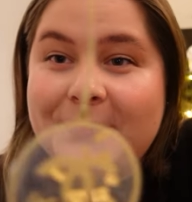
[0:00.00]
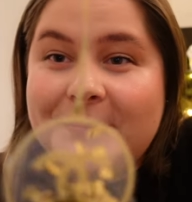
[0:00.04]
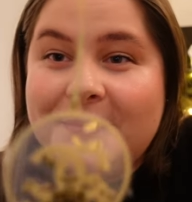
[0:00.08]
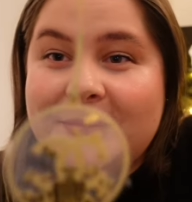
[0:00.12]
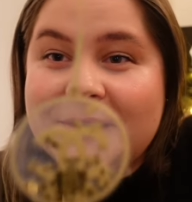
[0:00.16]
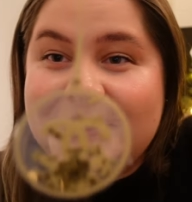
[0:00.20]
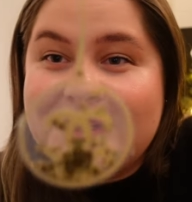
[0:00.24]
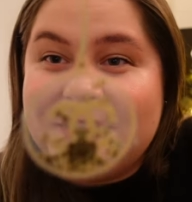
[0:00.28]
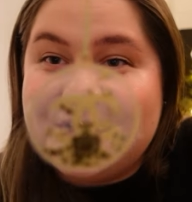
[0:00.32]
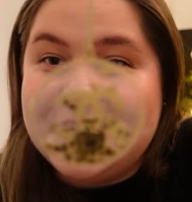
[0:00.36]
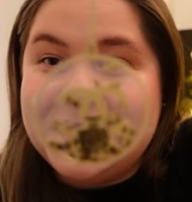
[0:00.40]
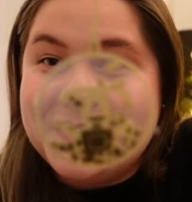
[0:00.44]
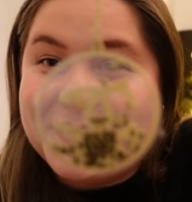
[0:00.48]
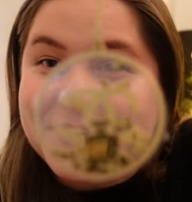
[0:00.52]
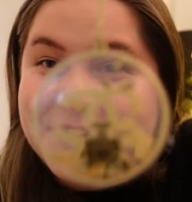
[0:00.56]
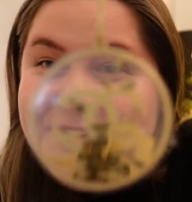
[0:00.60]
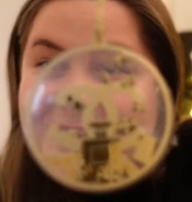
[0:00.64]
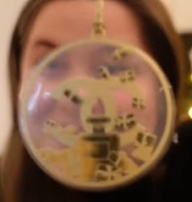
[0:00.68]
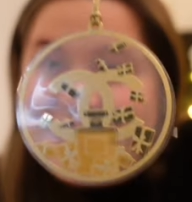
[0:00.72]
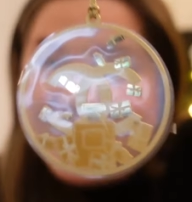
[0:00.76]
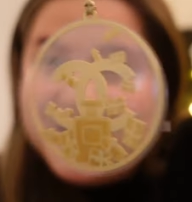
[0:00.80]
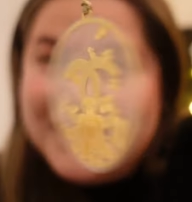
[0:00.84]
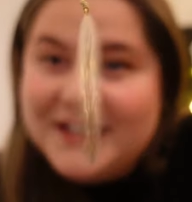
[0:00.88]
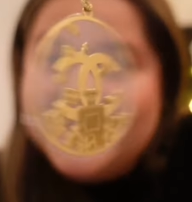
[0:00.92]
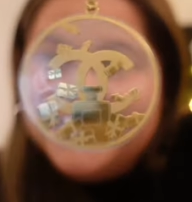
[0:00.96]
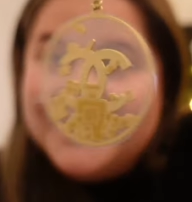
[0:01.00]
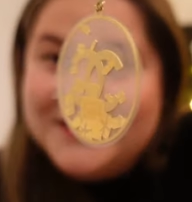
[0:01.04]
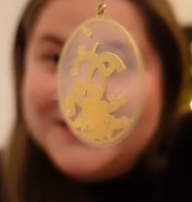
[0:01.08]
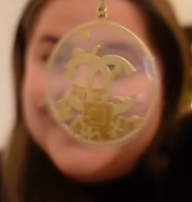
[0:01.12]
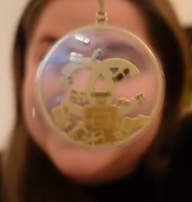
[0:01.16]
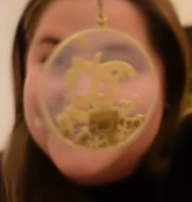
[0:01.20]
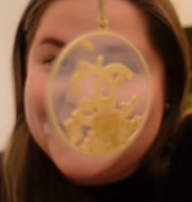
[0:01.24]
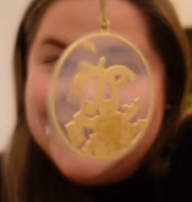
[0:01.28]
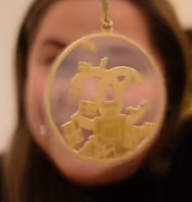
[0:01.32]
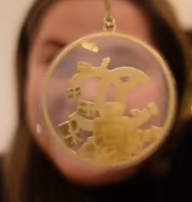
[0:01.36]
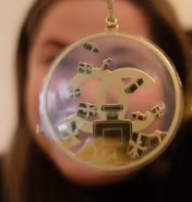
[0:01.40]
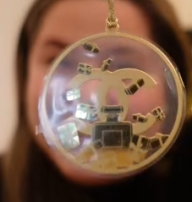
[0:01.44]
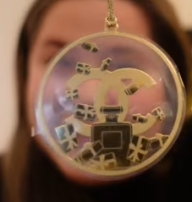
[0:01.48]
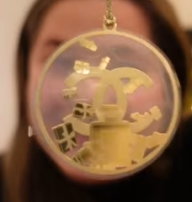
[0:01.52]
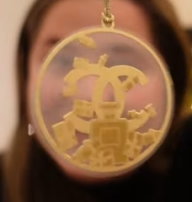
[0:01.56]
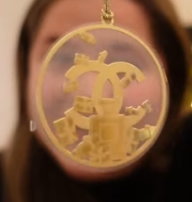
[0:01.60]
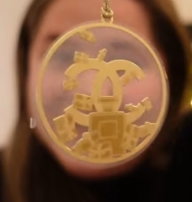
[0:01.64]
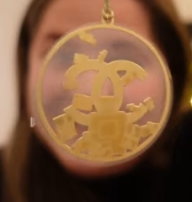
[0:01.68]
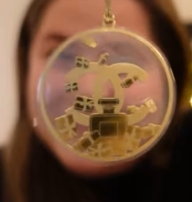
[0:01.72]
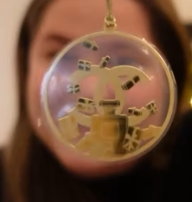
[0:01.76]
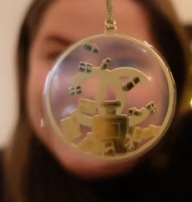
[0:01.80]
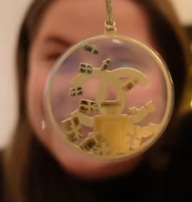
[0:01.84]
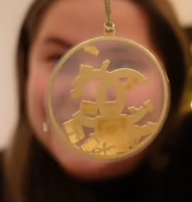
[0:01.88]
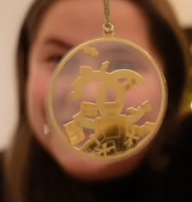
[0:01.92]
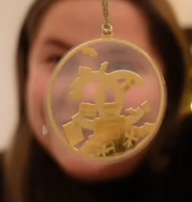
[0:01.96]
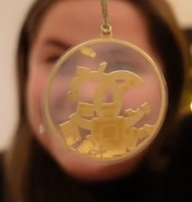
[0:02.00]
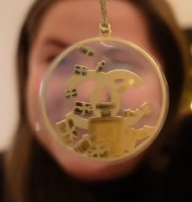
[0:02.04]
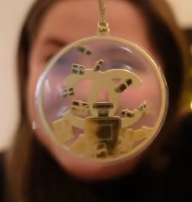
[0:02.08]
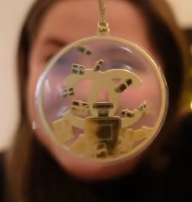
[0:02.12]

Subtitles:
but here it is. And